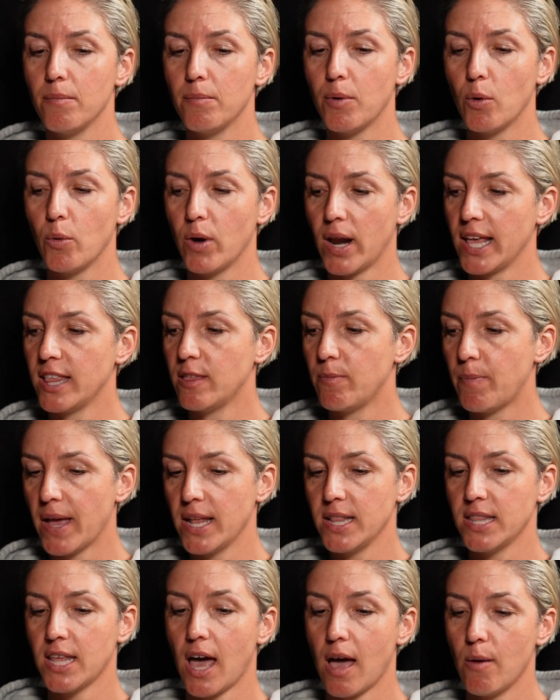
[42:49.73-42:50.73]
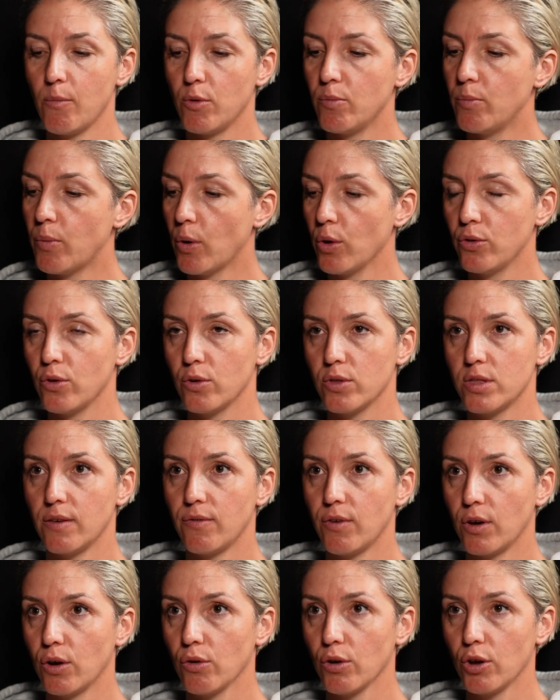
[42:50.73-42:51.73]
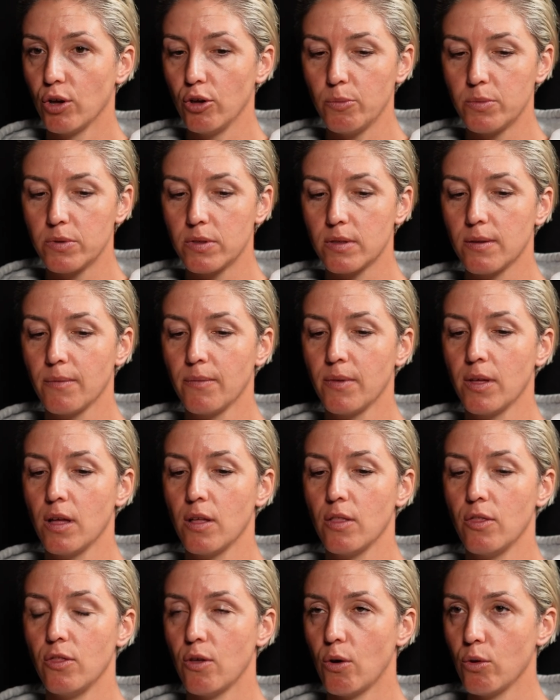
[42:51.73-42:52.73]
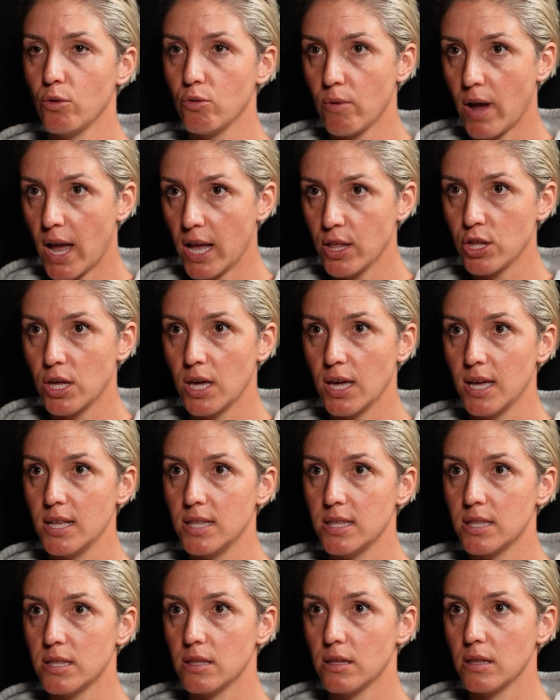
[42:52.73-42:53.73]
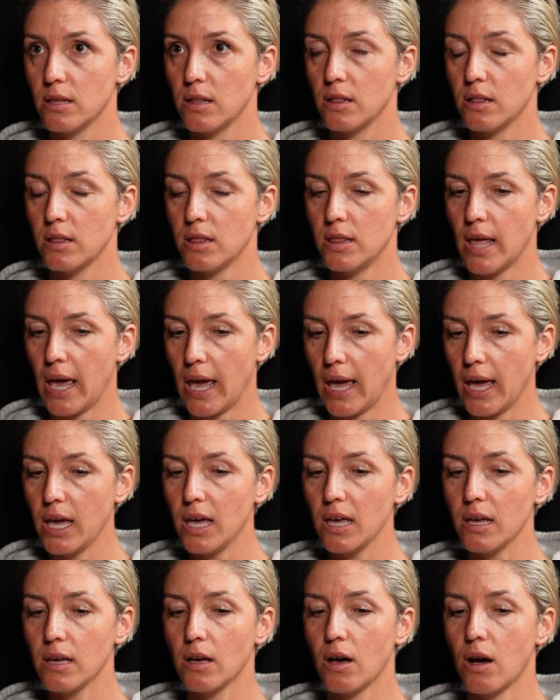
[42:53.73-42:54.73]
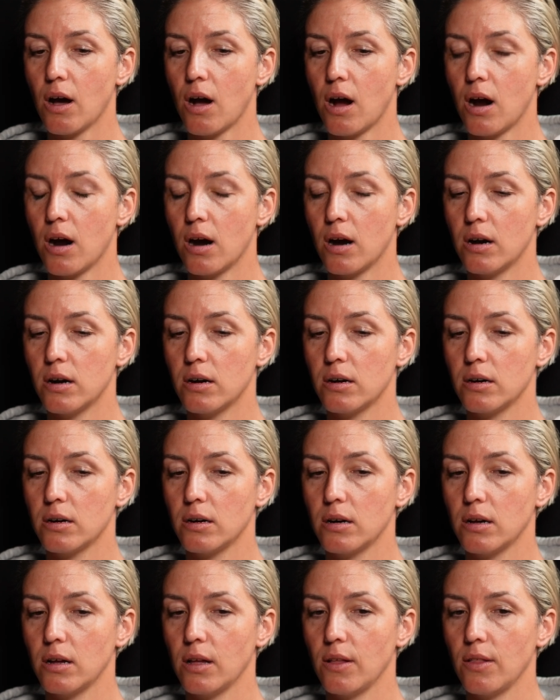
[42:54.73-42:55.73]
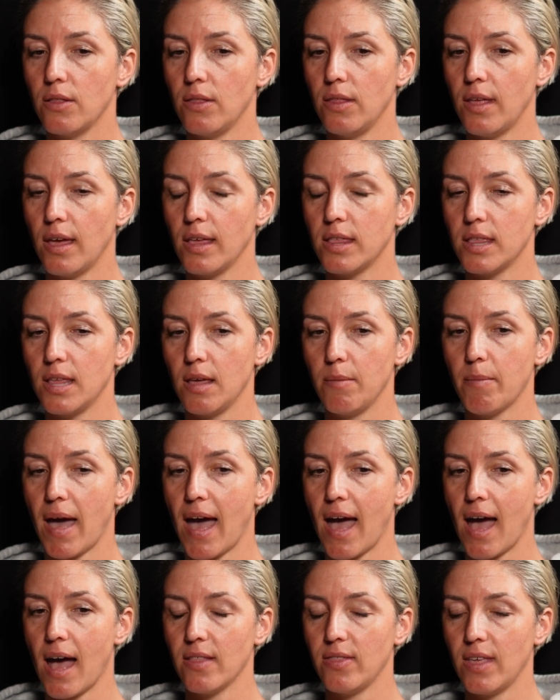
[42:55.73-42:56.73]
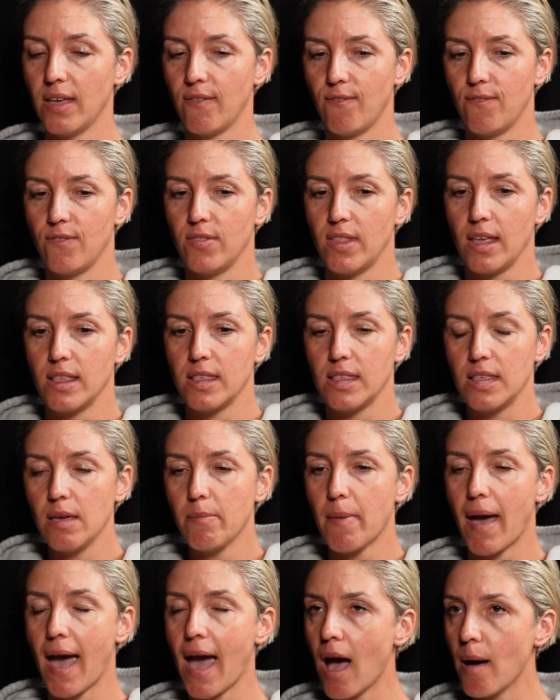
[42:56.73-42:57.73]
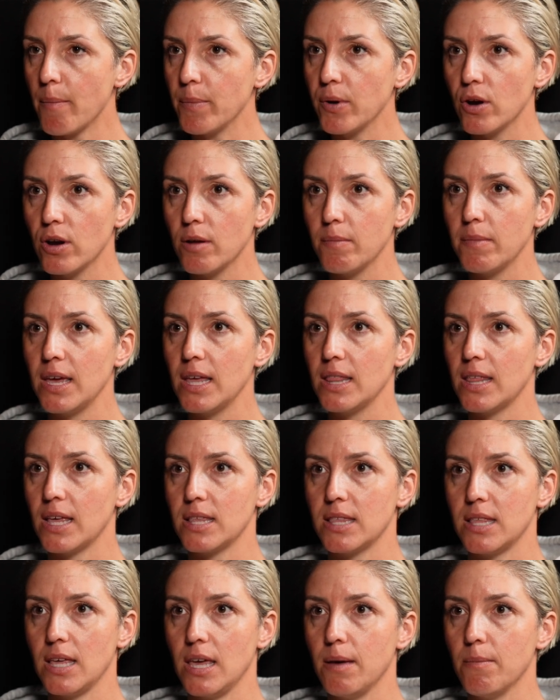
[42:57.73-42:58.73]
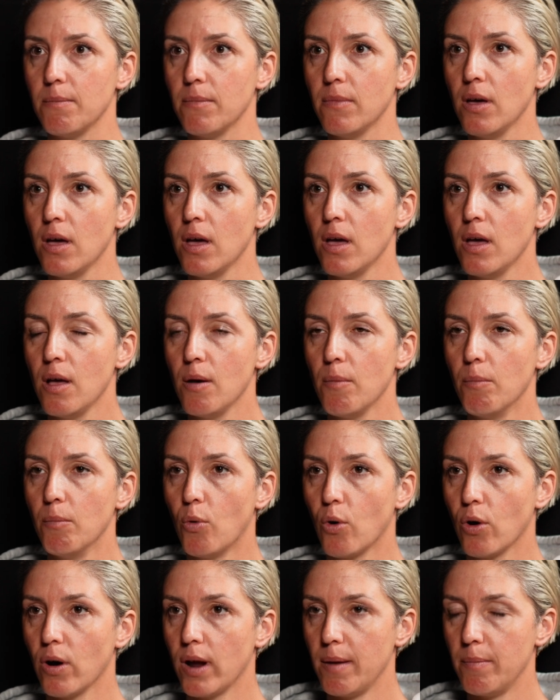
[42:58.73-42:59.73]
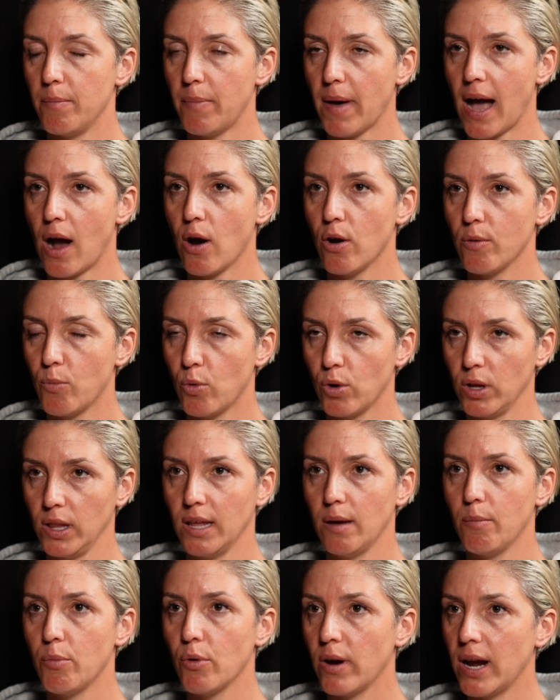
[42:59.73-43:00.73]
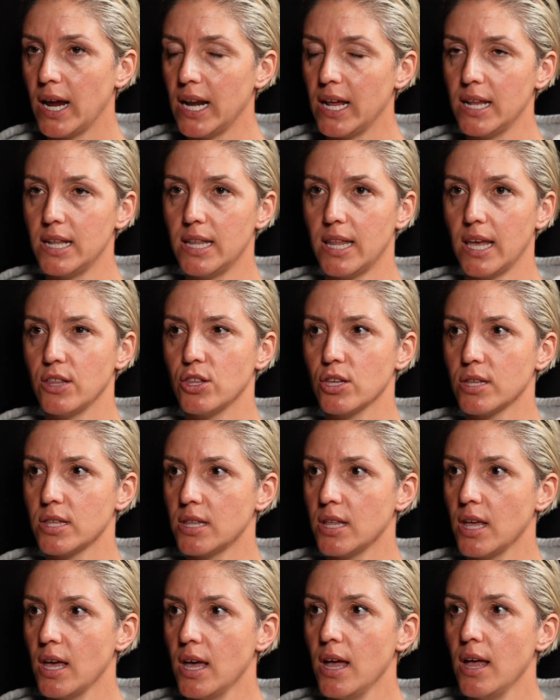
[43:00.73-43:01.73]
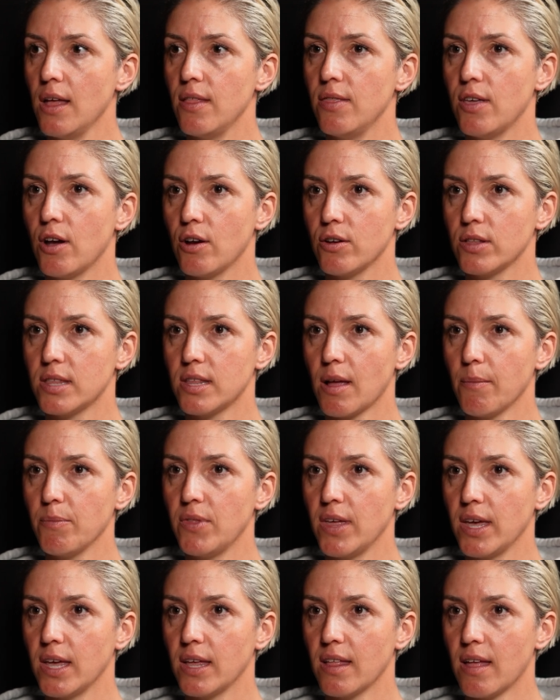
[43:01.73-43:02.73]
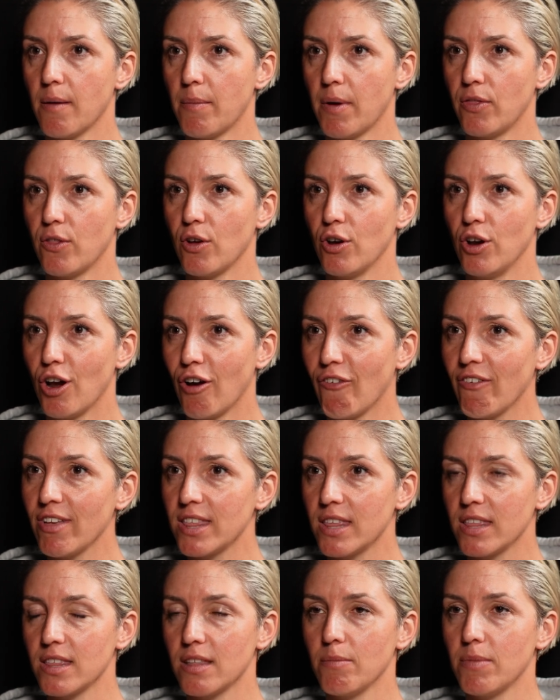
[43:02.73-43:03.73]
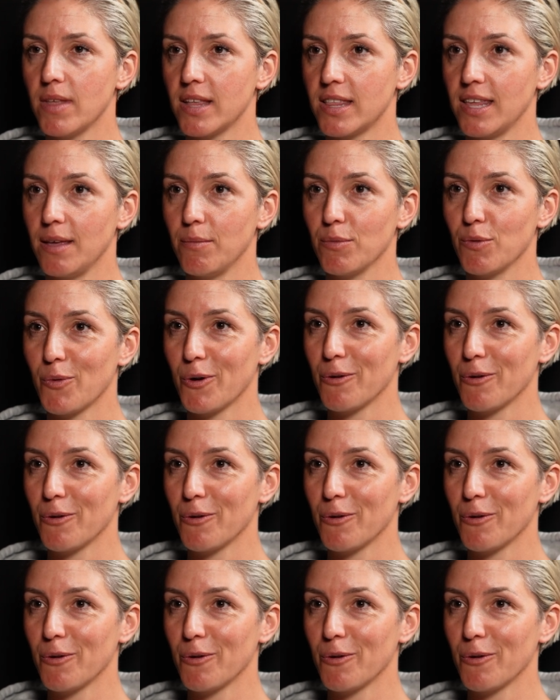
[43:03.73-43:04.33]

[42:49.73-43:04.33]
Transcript: But when I spend time with both those different groups, those ranch kids, they seem happier to me. They seem more empowered, more liberated. There's something about their nervous system that seems